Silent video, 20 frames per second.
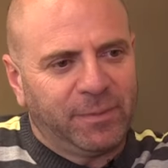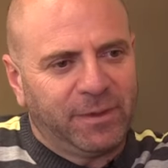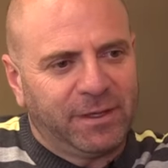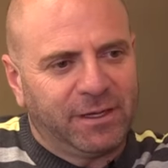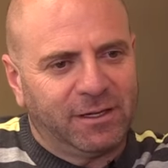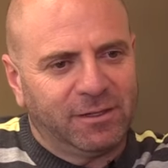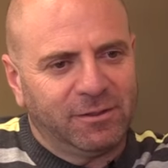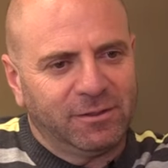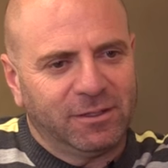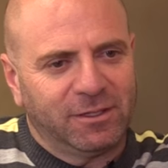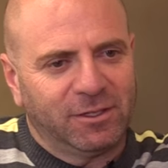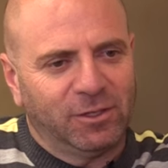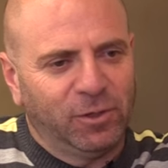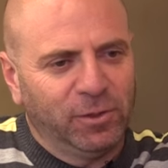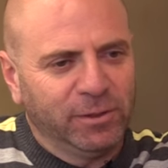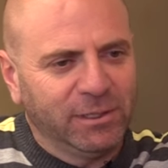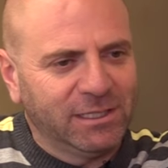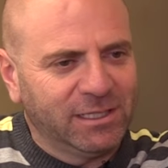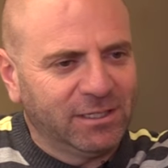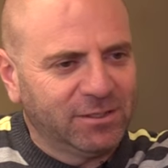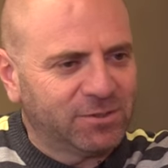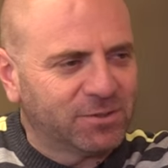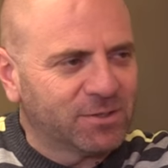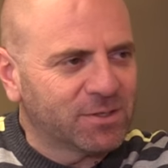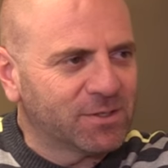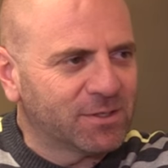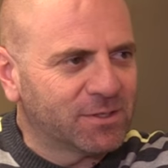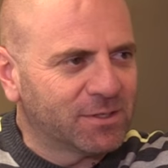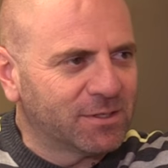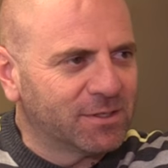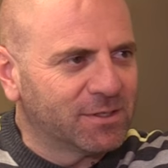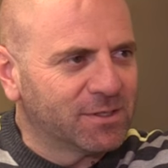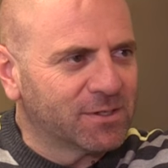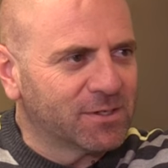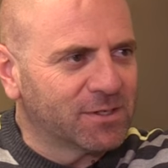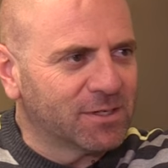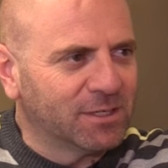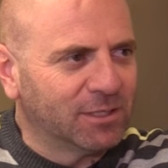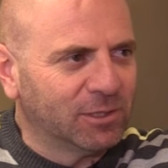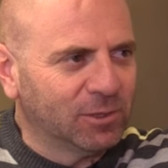Yeah, Holy Land Trust
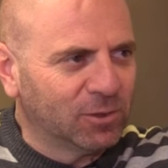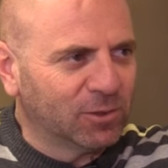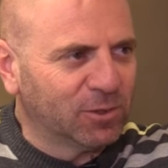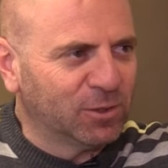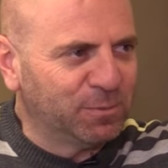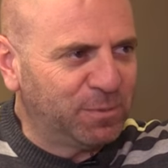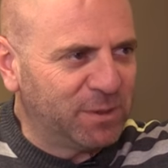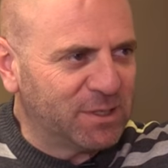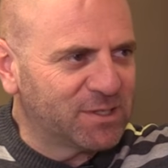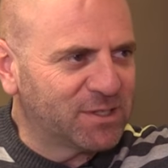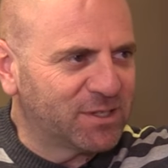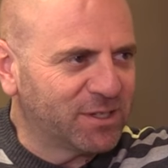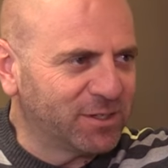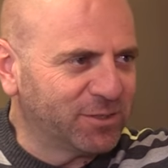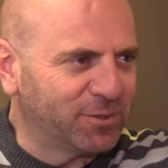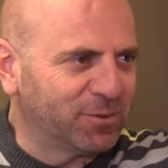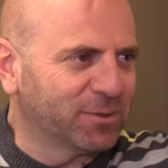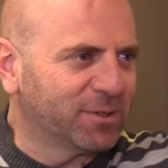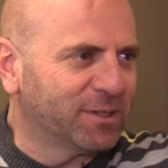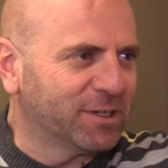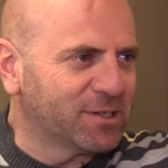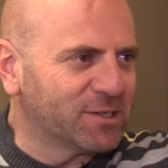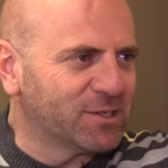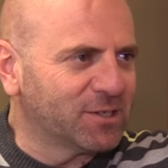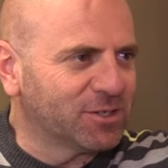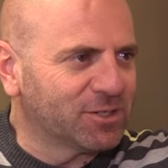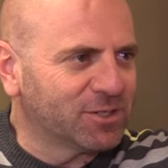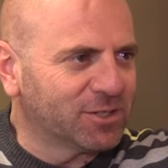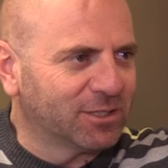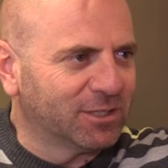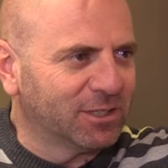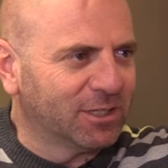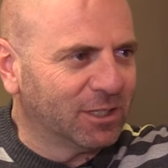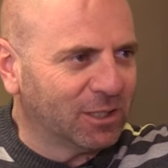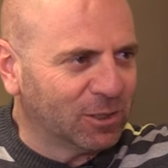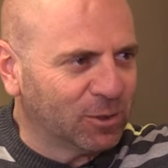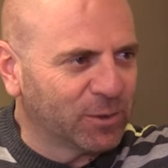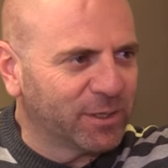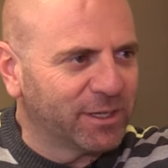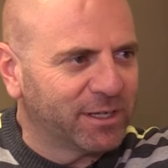is a local Palestinian organization
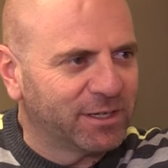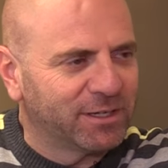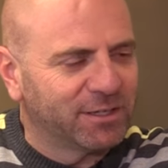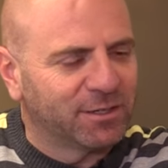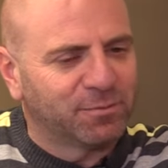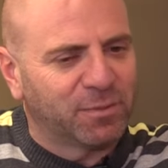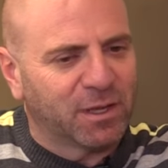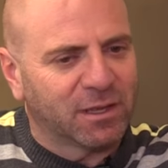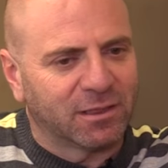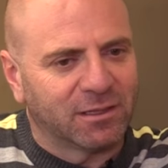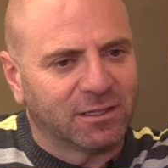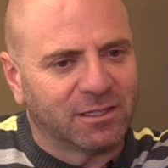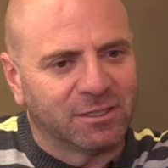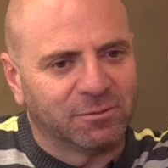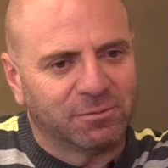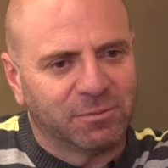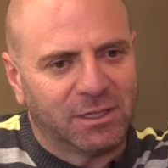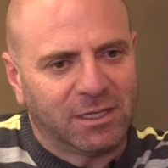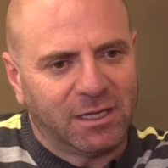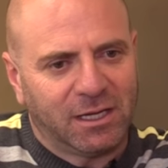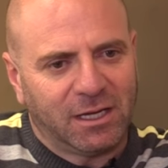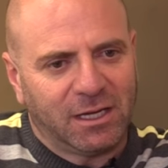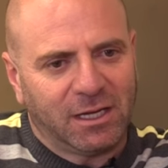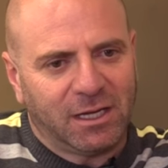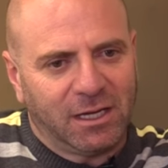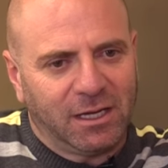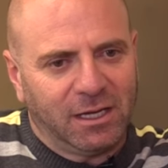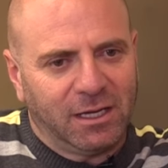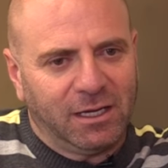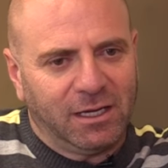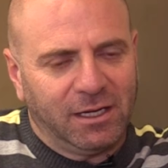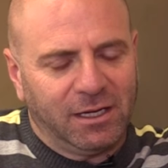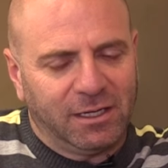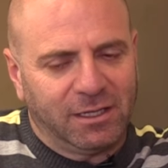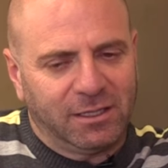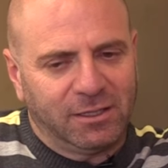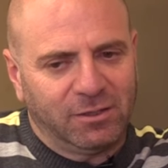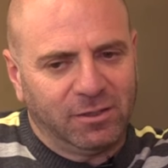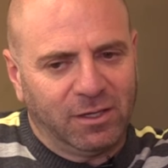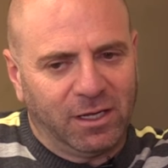located in Bethlehem.
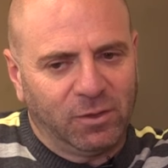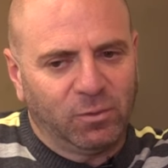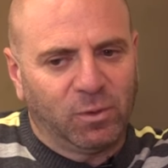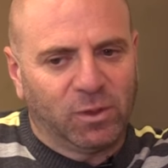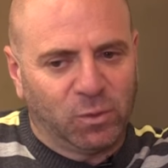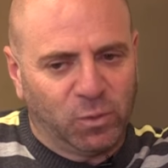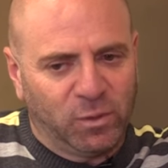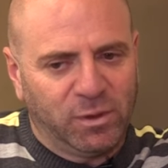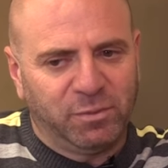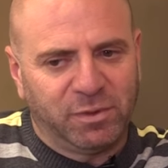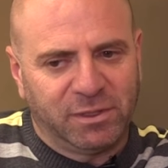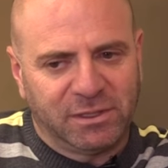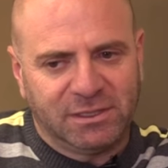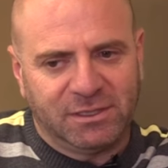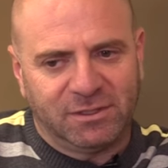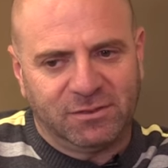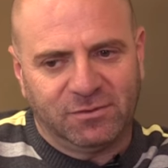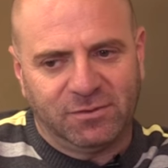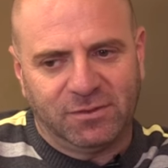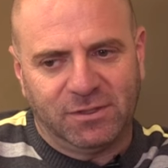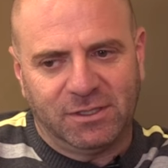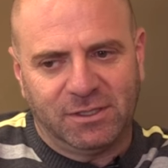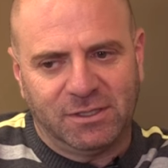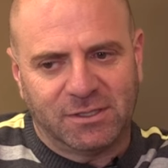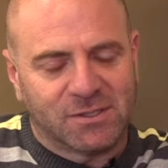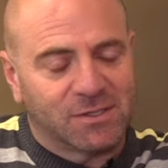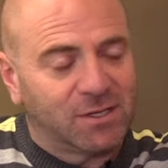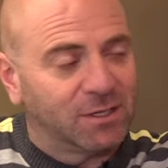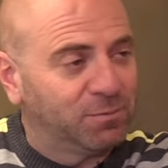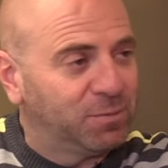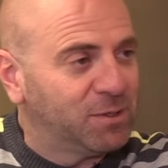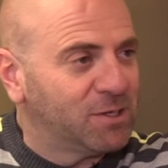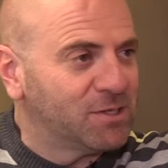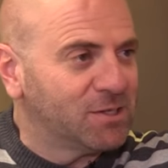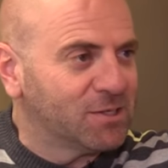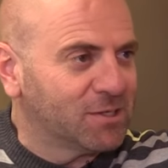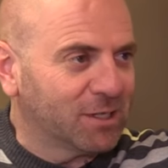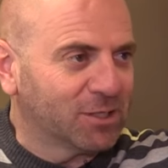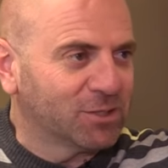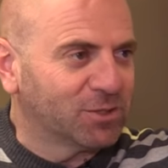And what we believe is that
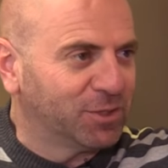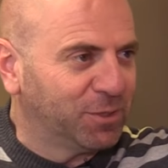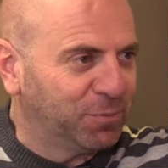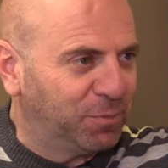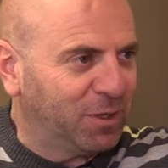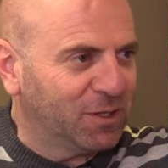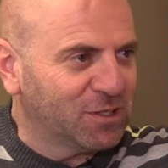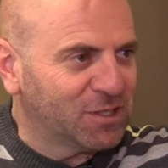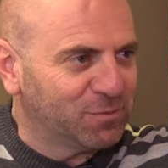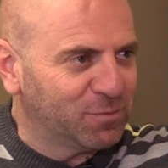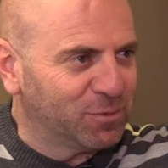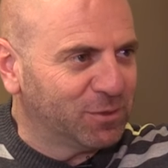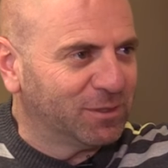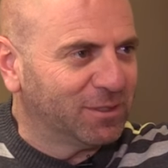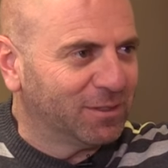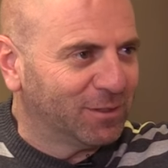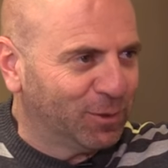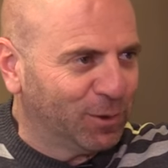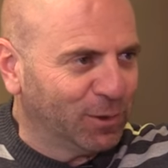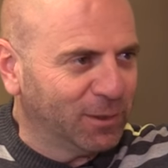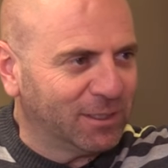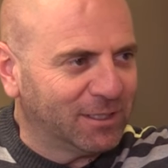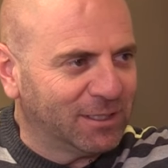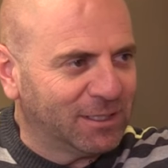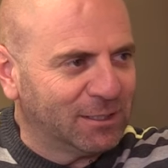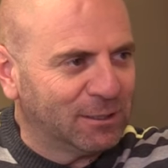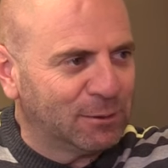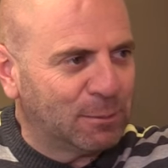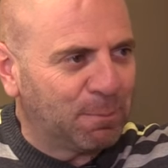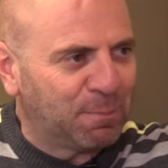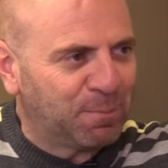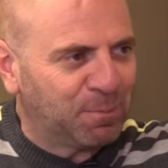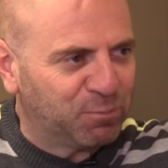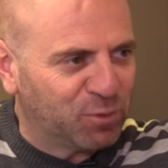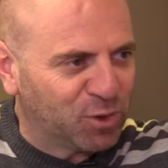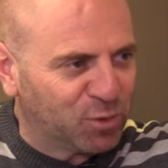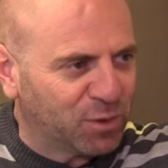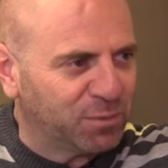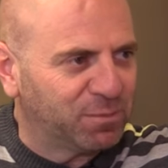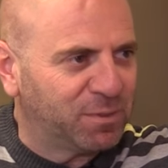peace is actually possible in the Holy Land
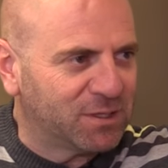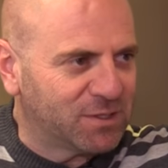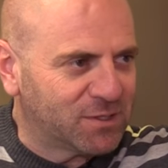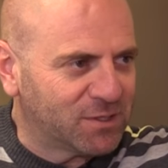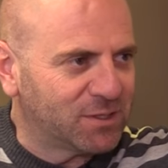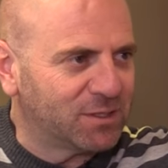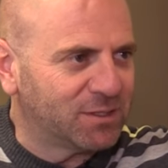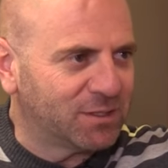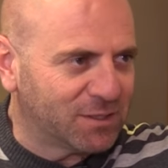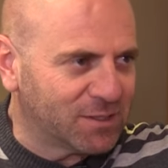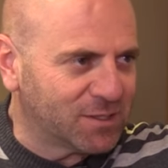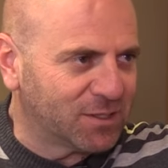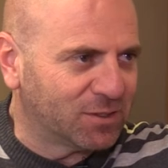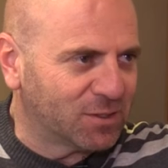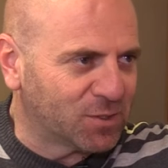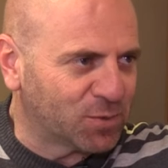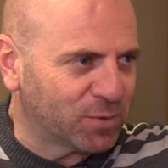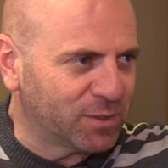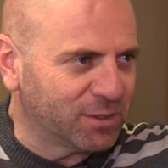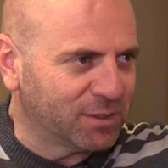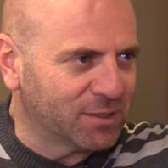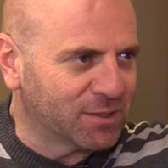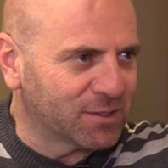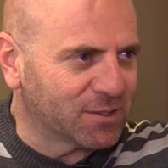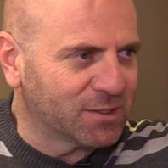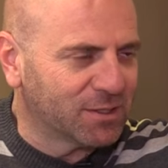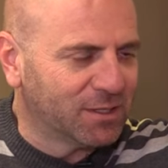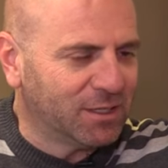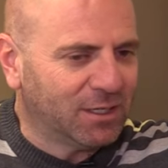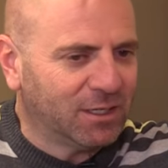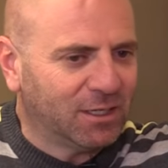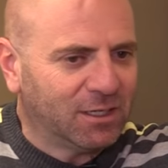between Palestinians and Israelis.